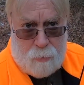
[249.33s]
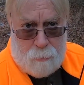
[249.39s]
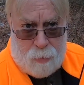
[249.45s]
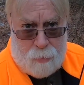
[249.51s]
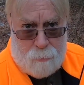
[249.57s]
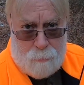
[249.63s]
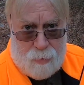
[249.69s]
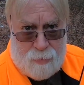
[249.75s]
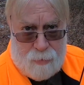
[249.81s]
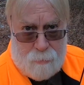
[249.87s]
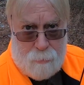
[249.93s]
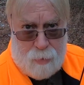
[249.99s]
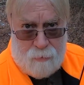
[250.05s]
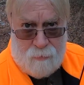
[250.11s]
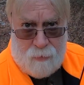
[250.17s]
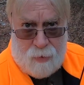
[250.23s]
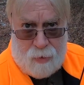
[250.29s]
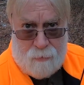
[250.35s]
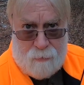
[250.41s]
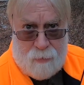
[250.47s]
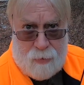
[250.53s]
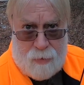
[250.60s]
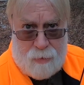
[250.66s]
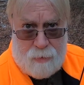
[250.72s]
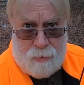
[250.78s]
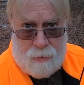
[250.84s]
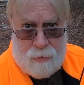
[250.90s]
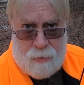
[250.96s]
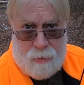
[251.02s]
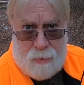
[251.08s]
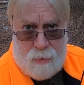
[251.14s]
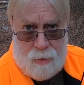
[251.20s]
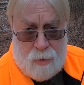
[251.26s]
You might miss it by 5 feet,
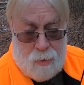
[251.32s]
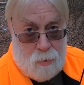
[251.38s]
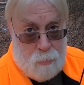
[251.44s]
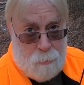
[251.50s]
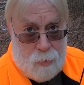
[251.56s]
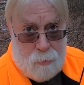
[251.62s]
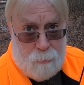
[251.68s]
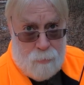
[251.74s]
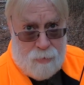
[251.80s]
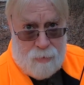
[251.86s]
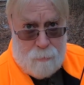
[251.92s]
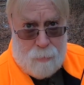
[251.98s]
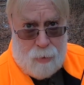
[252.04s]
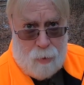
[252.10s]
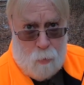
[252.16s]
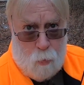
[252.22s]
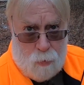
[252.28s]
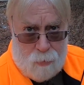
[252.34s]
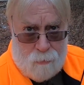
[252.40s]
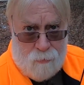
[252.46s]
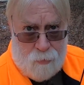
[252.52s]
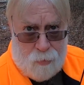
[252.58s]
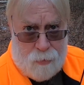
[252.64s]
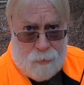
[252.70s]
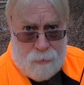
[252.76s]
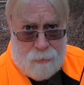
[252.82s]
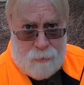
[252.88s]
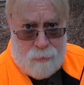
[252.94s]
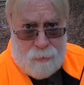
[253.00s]
you might miss it by 1 foot,